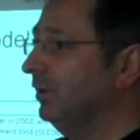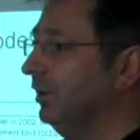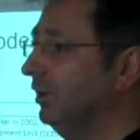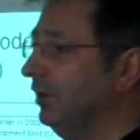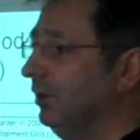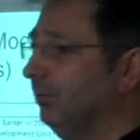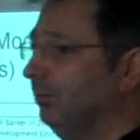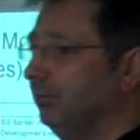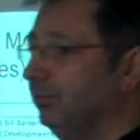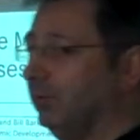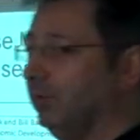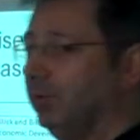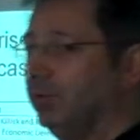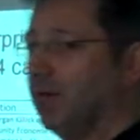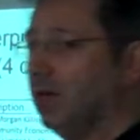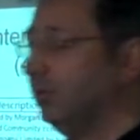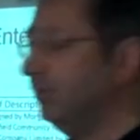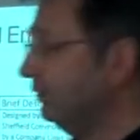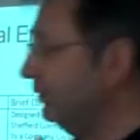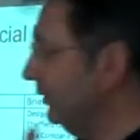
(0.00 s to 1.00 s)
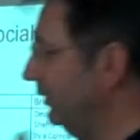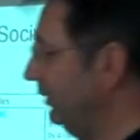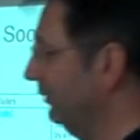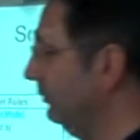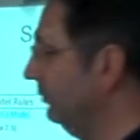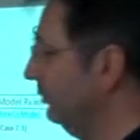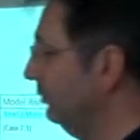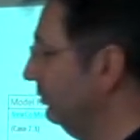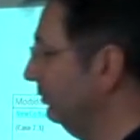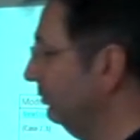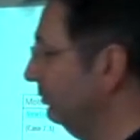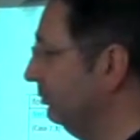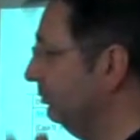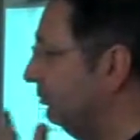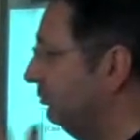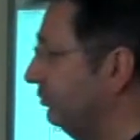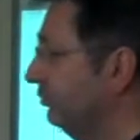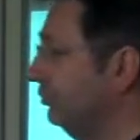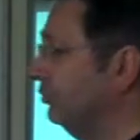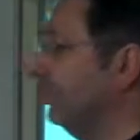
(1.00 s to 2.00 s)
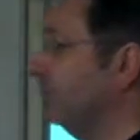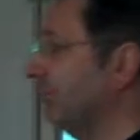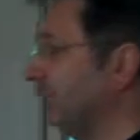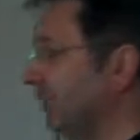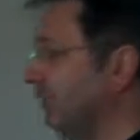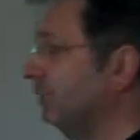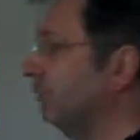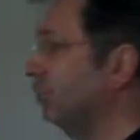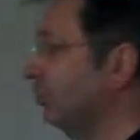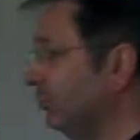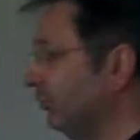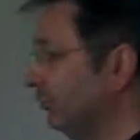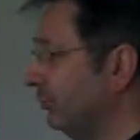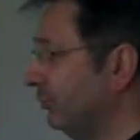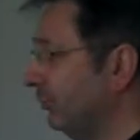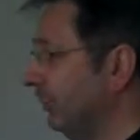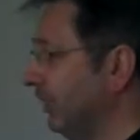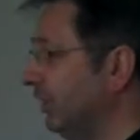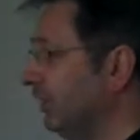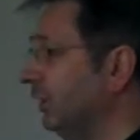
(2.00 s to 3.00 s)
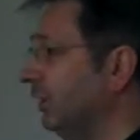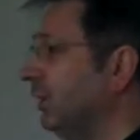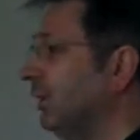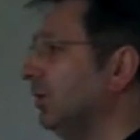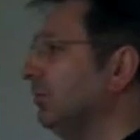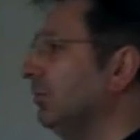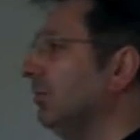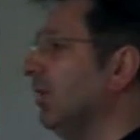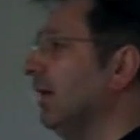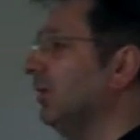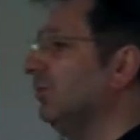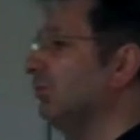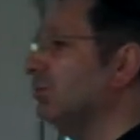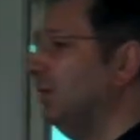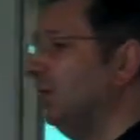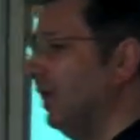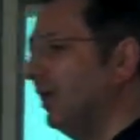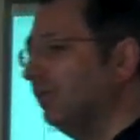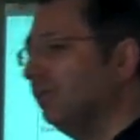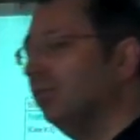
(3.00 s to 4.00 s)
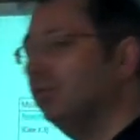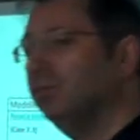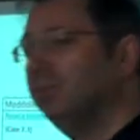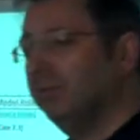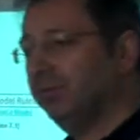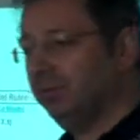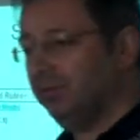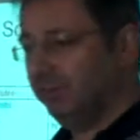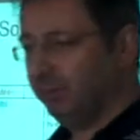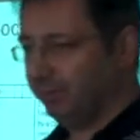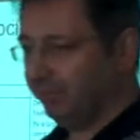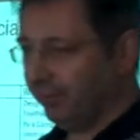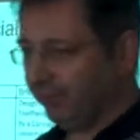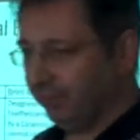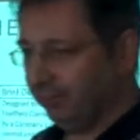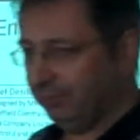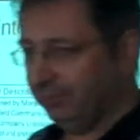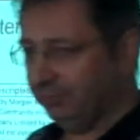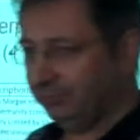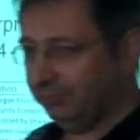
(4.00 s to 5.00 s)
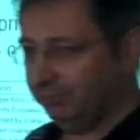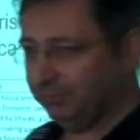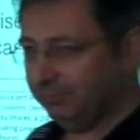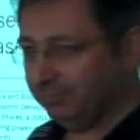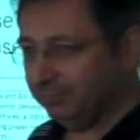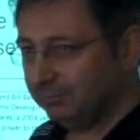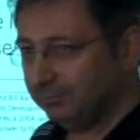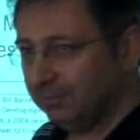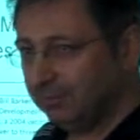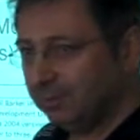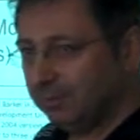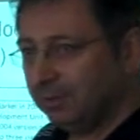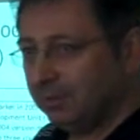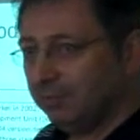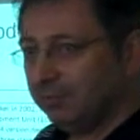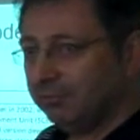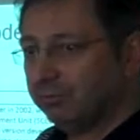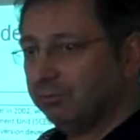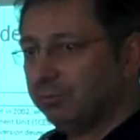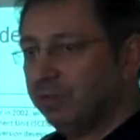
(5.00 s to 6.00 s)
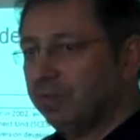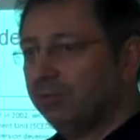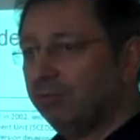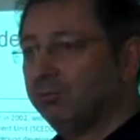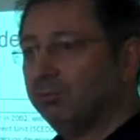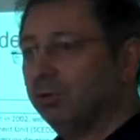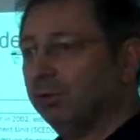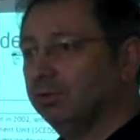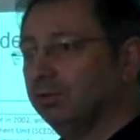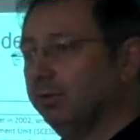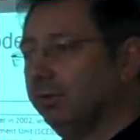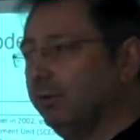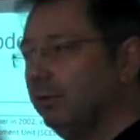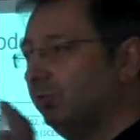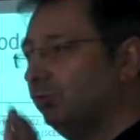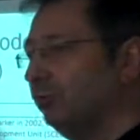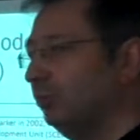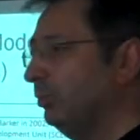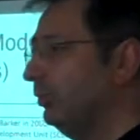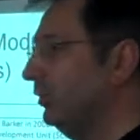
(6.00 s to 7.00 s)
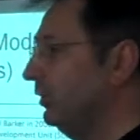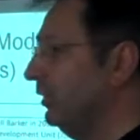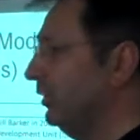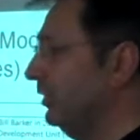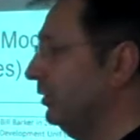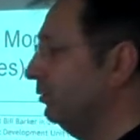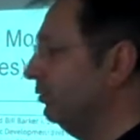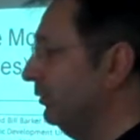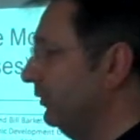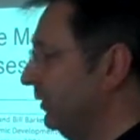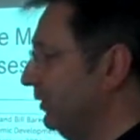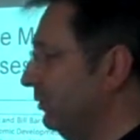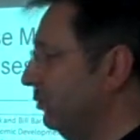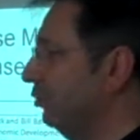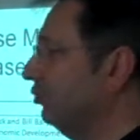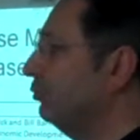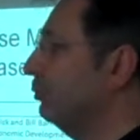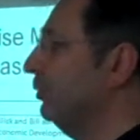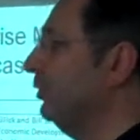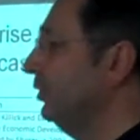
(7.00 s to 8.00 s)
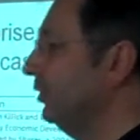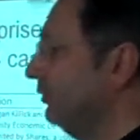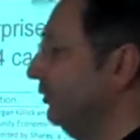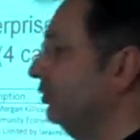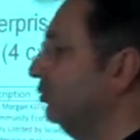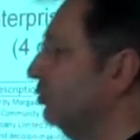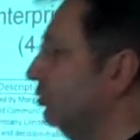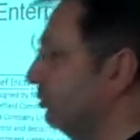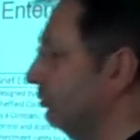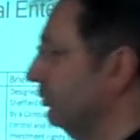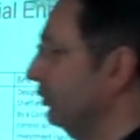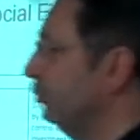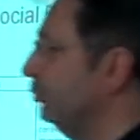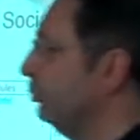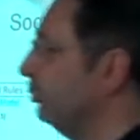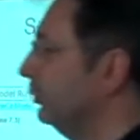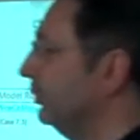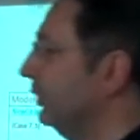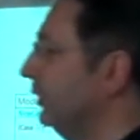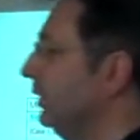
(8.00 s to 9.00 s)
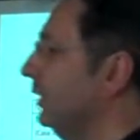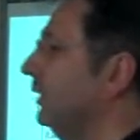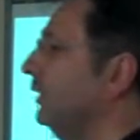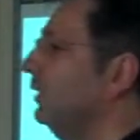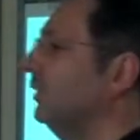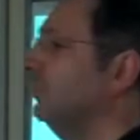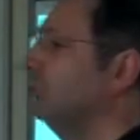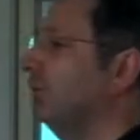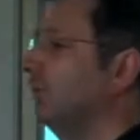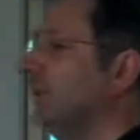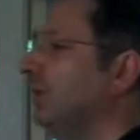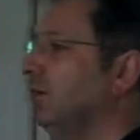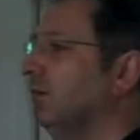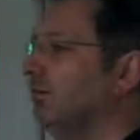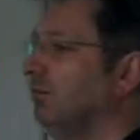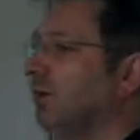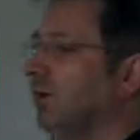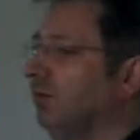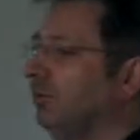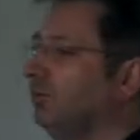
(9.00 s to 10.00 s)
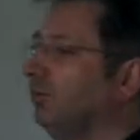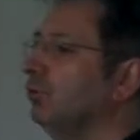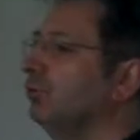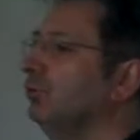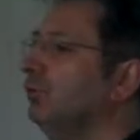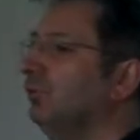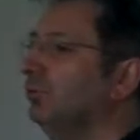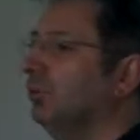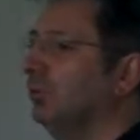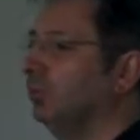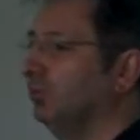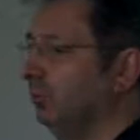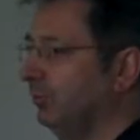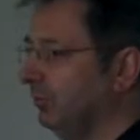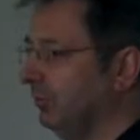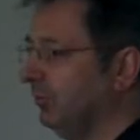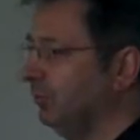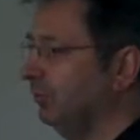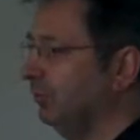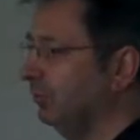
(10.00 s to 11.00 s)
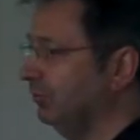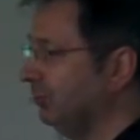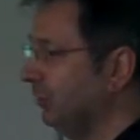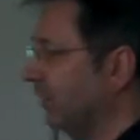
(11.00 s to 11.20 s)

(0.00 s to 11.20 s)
and hopefully to generate rewards from it. But it had to be less than 50%. So in his model, the entrepreneur or the entrepreneurial group take around 46% of the